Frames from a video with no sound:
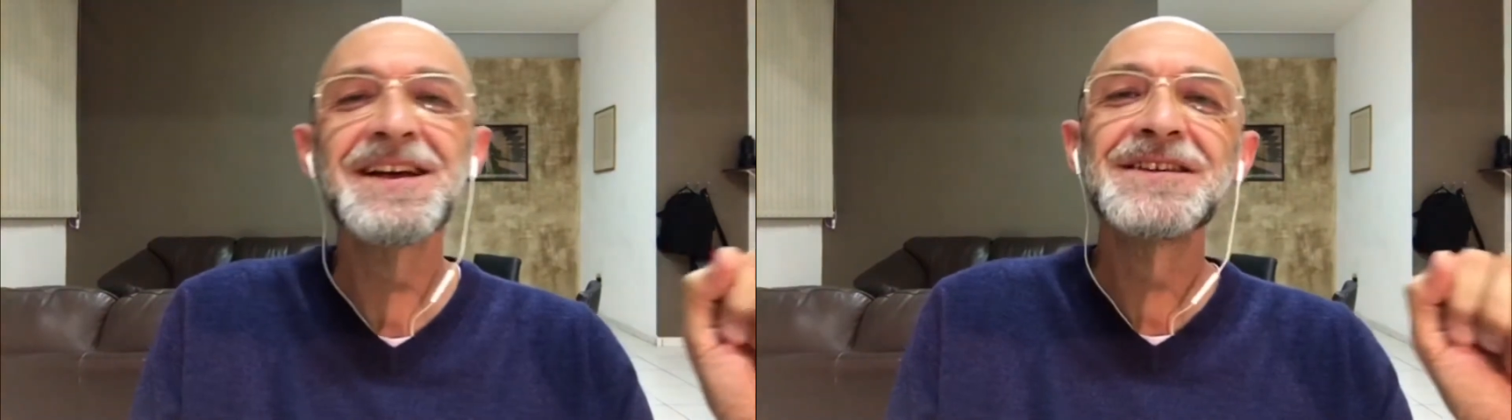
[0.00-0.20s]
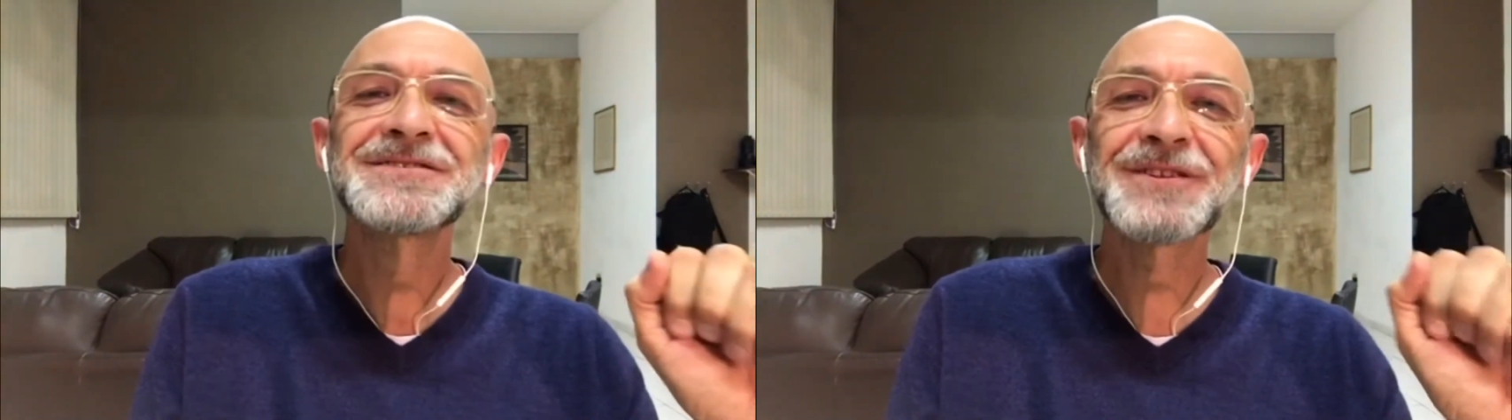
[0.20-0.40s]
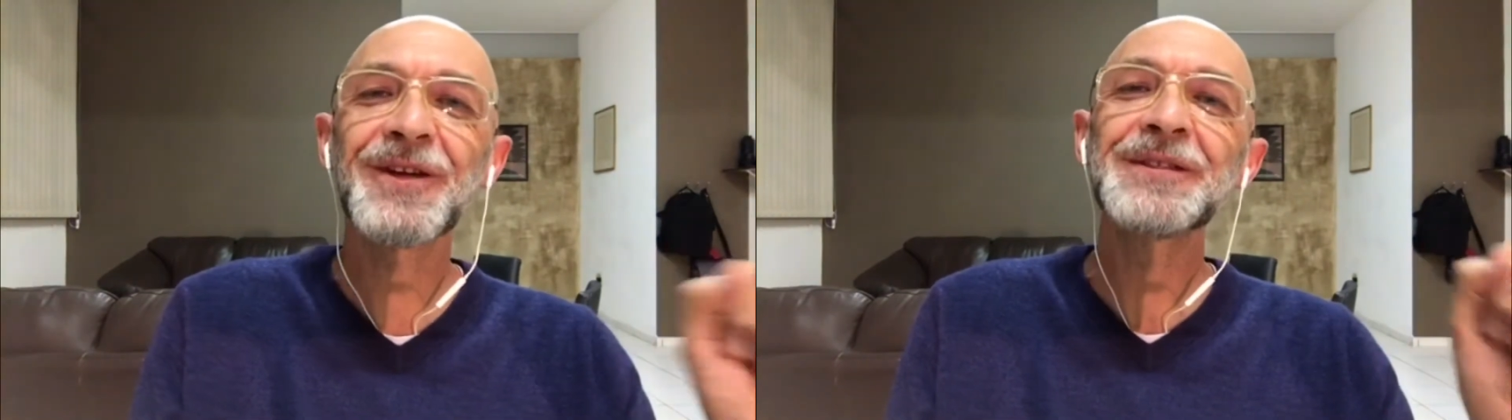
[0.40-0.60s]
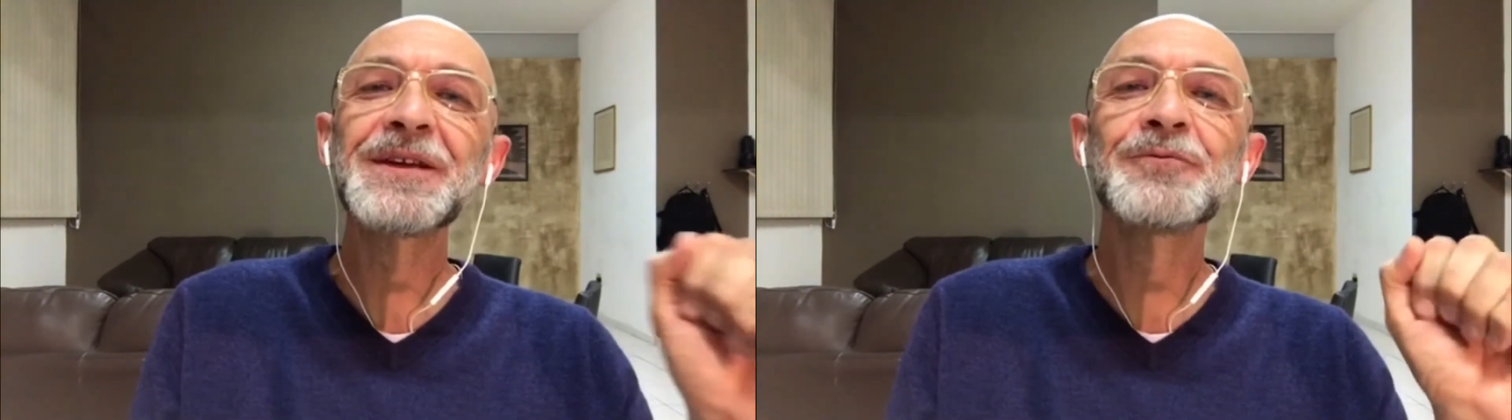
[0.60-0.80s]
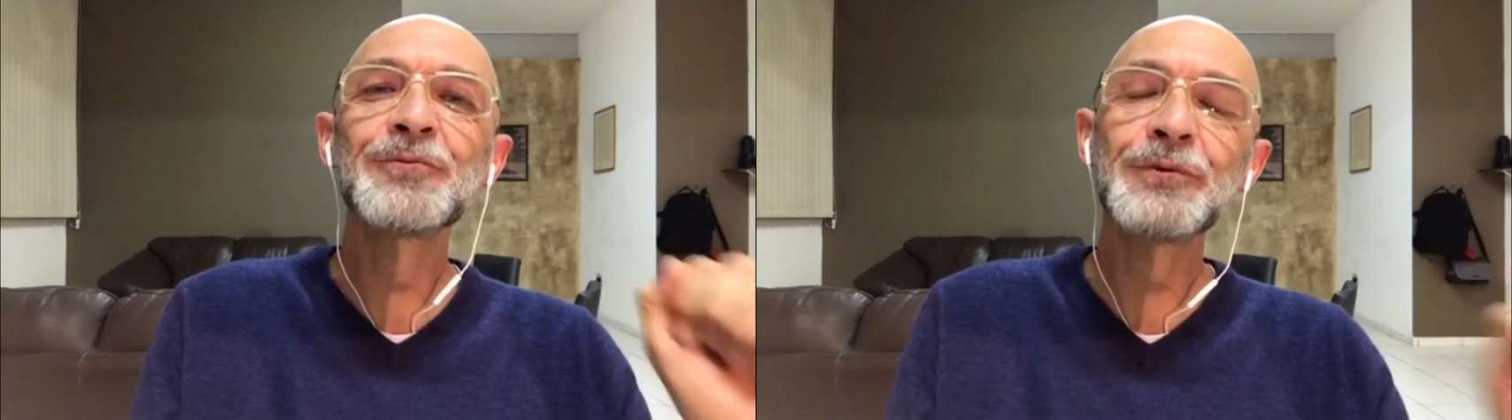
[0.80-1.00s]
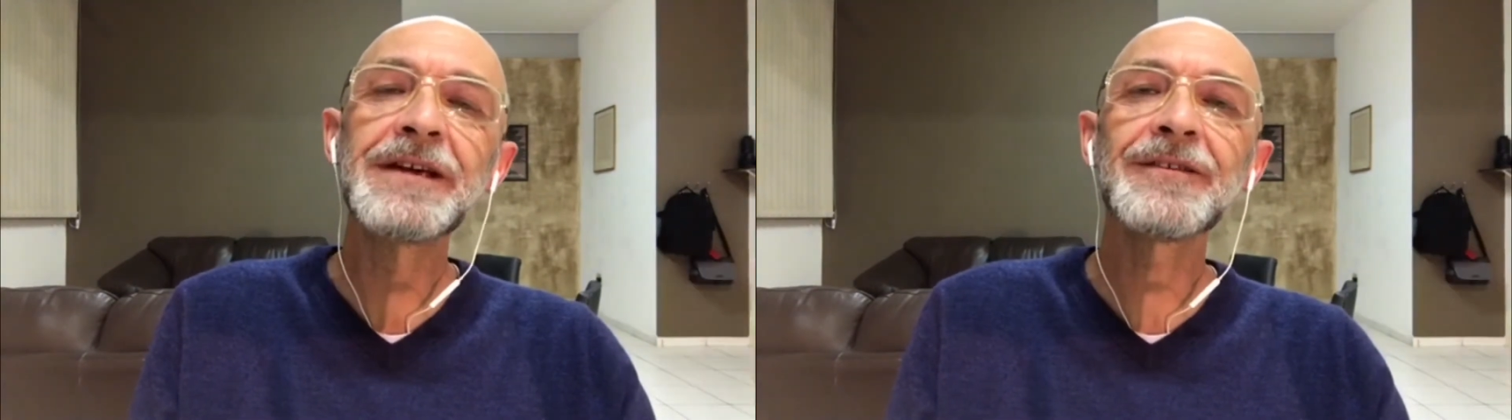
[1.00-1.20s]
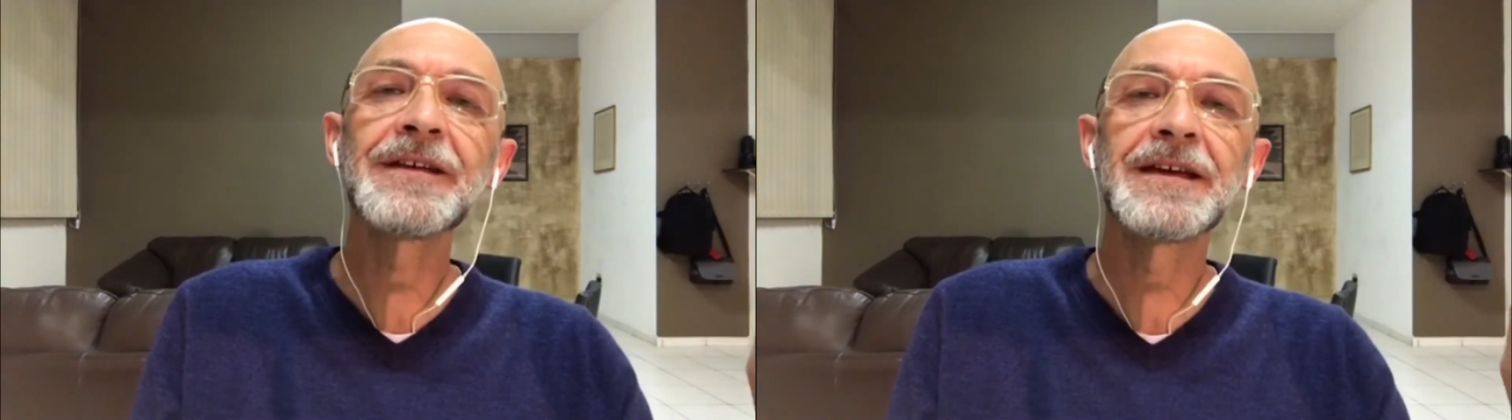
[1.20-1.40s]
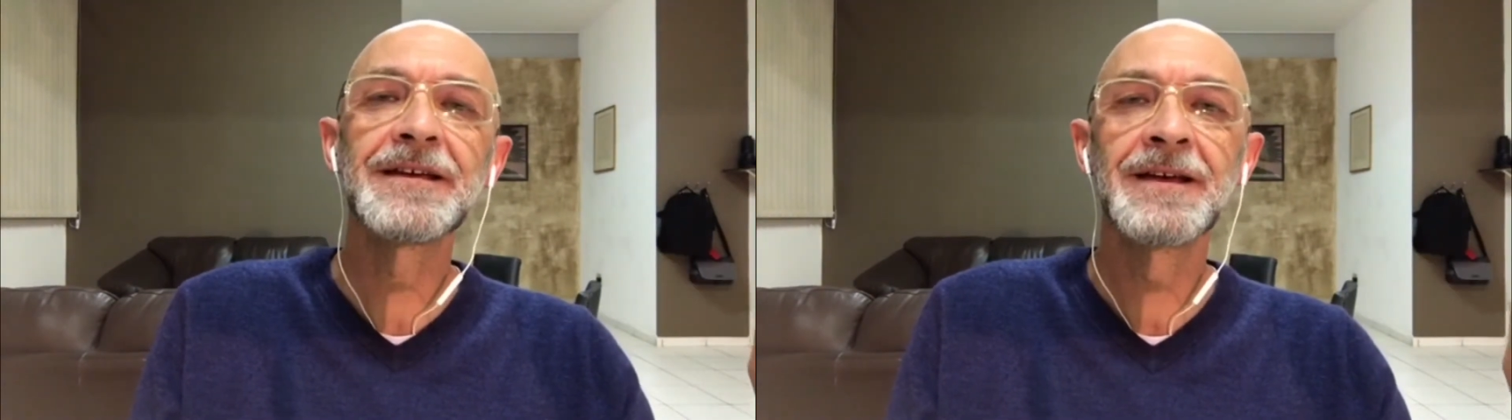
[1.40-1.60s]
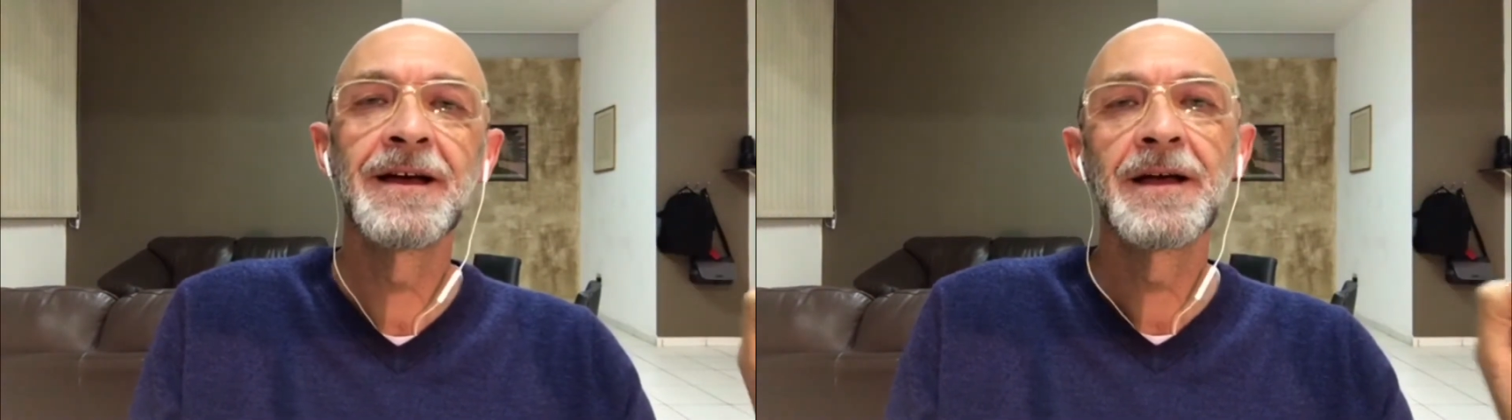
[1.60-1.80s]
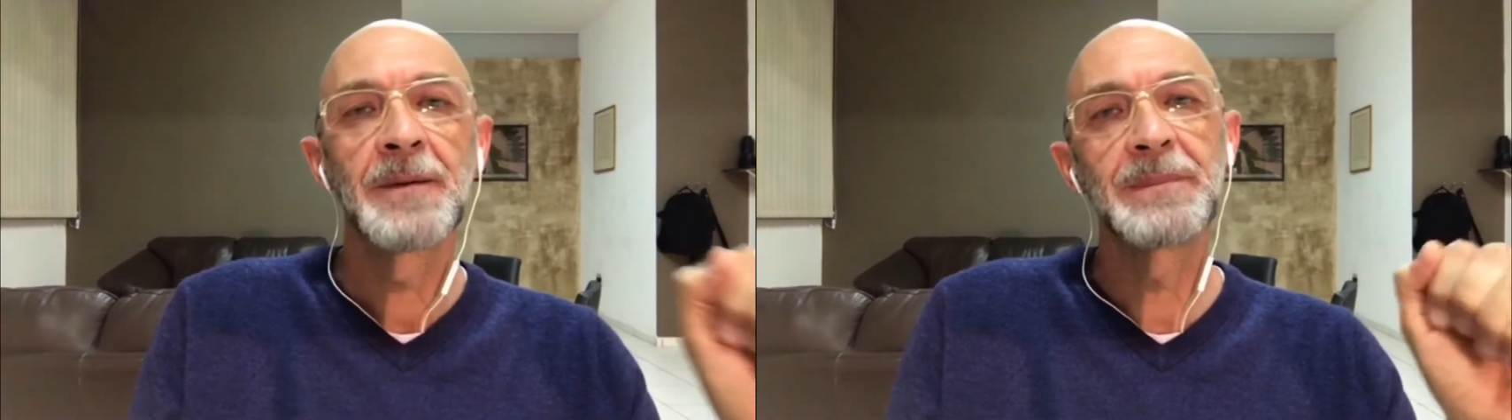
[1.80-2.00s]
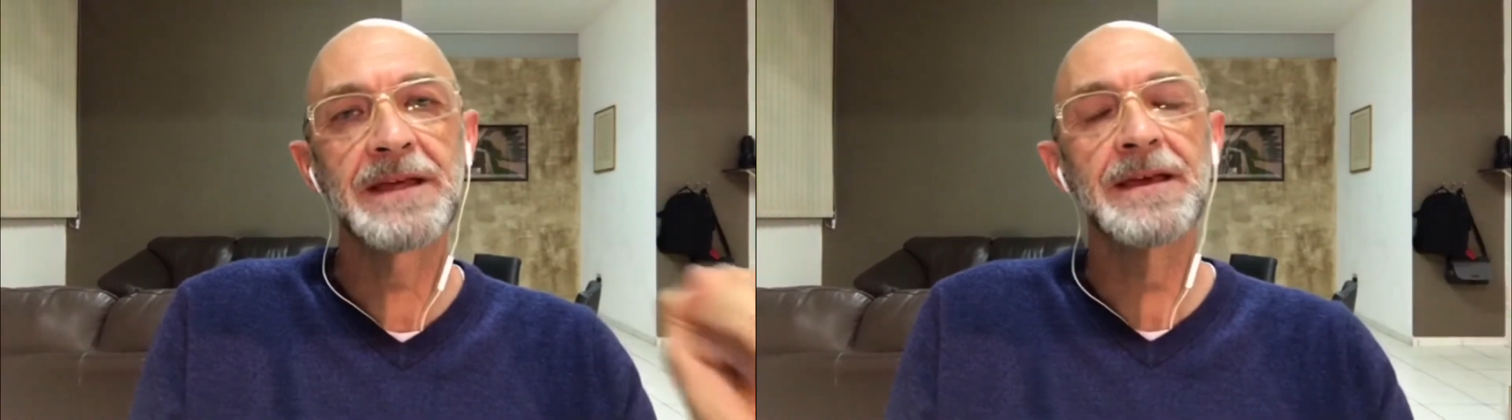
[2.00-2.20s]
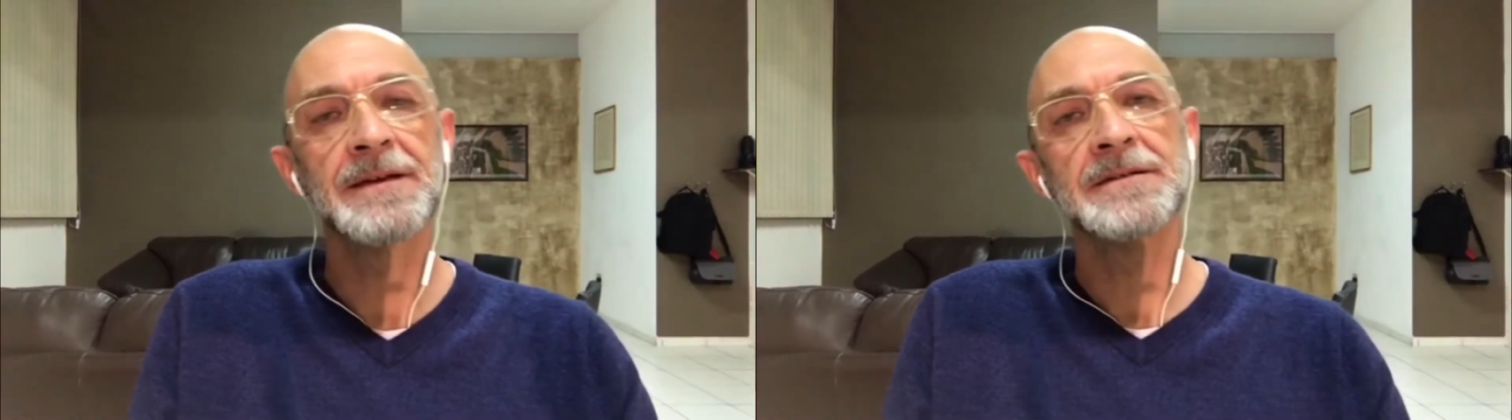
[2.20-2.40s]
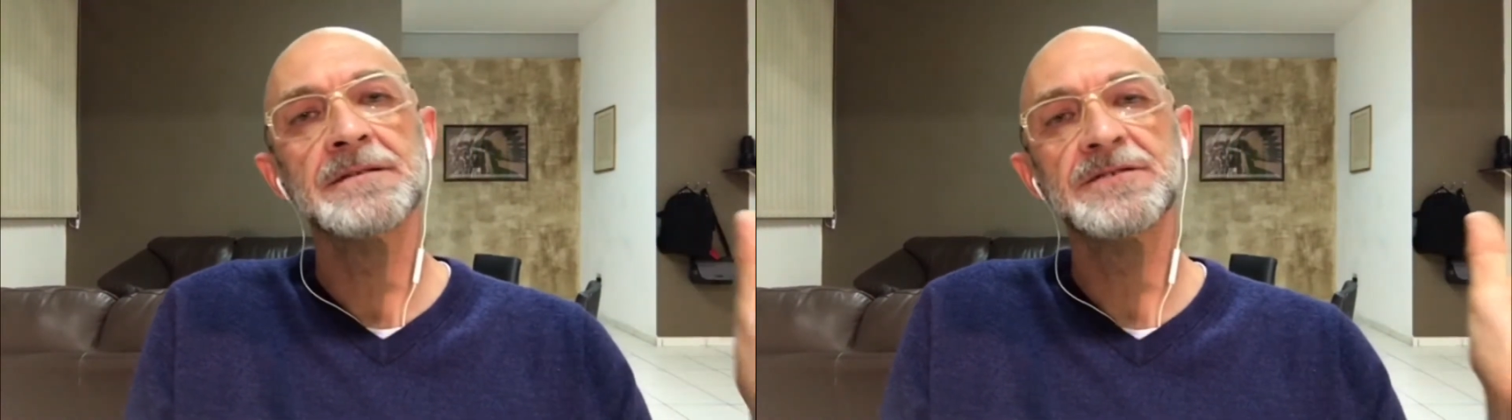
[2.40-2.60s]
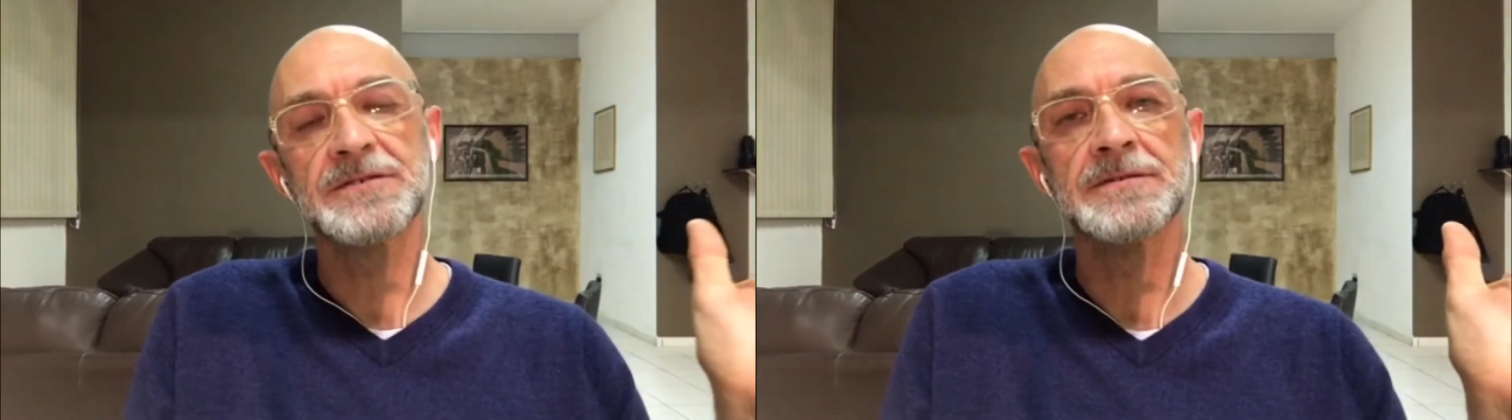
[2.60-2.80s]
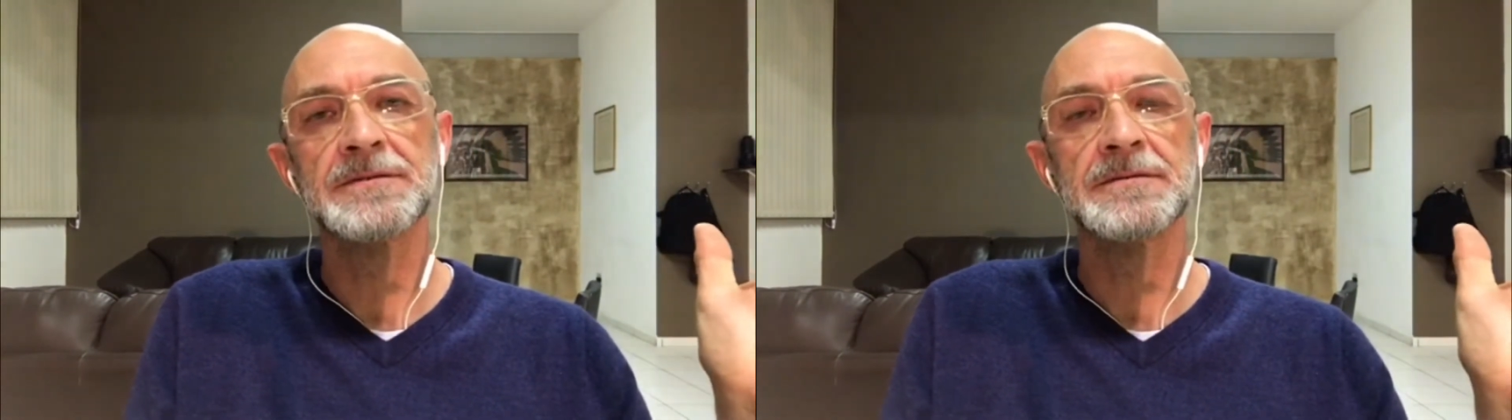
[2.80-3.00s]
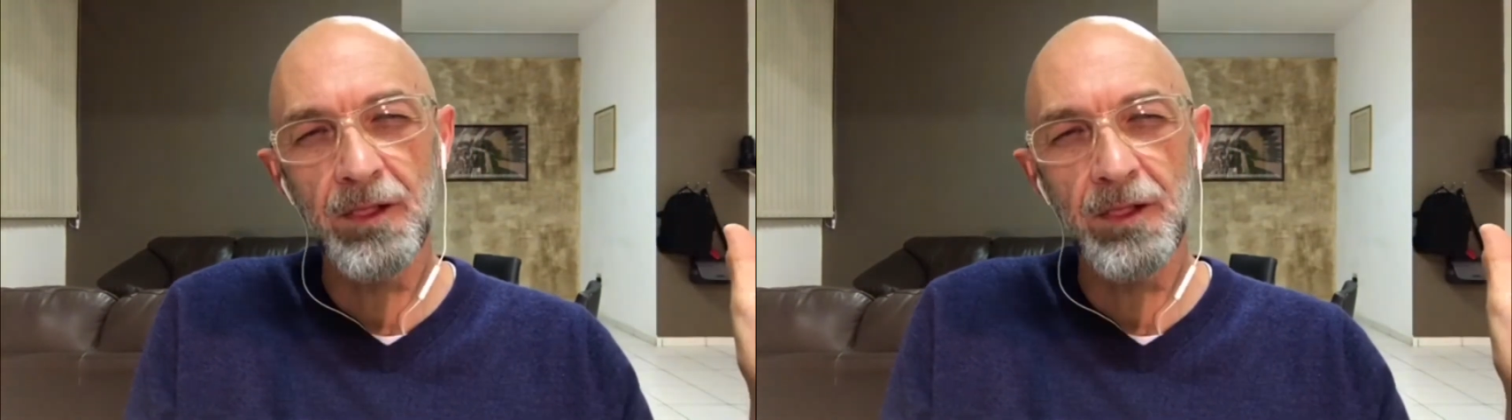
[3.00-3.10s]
She'll only really begin to